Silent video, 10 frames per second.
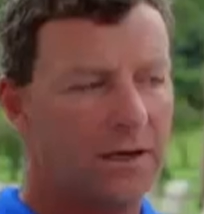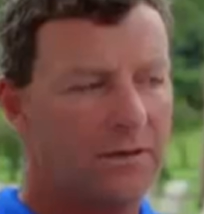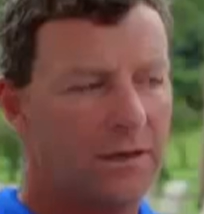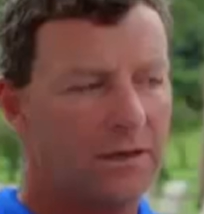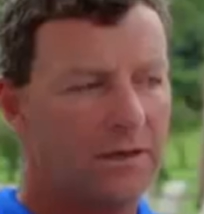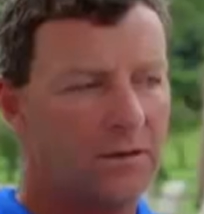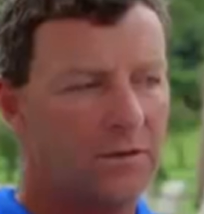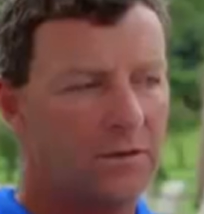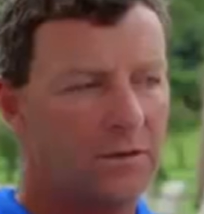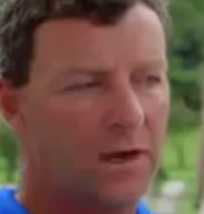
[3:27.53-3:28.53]
Yeah, I think
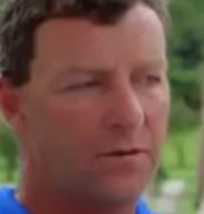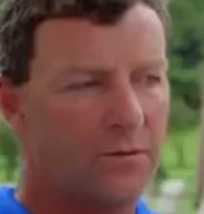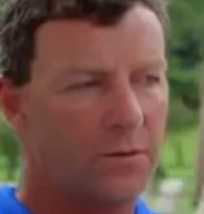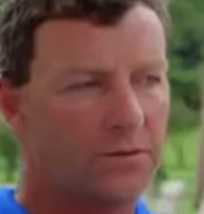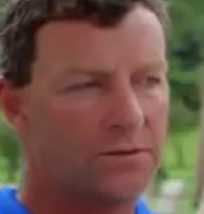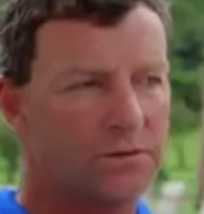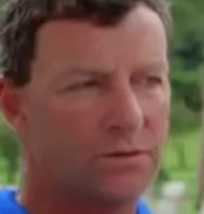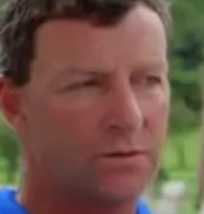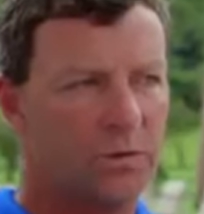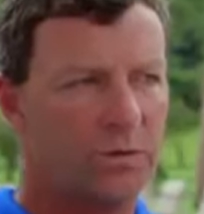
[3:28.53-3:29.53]
the golf
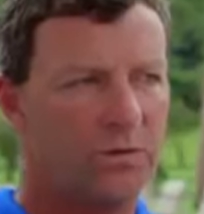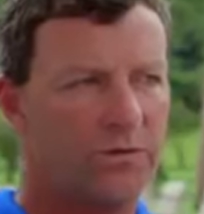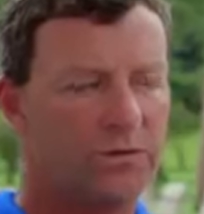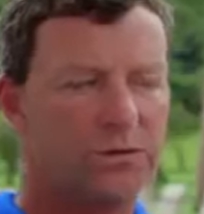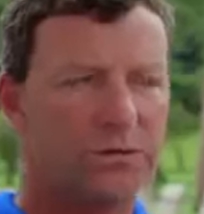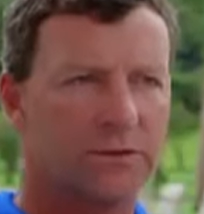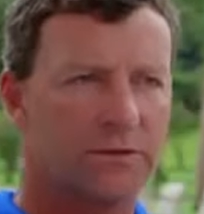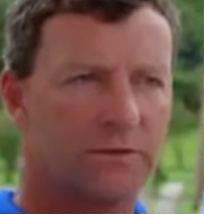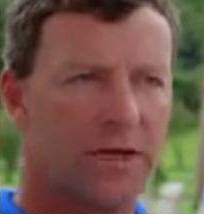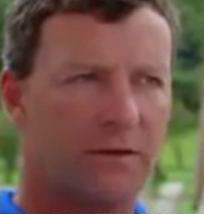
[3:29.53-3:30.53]
course, when we first looked
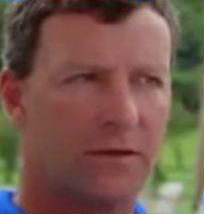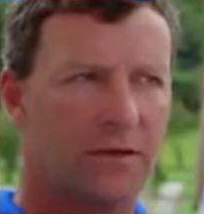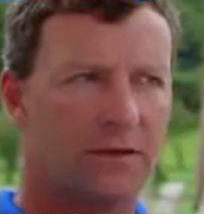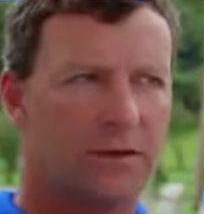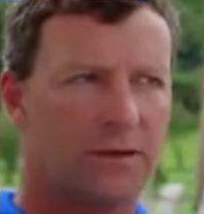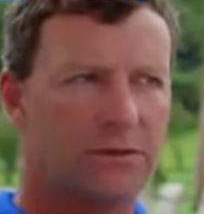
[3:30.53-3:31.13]
at the routing,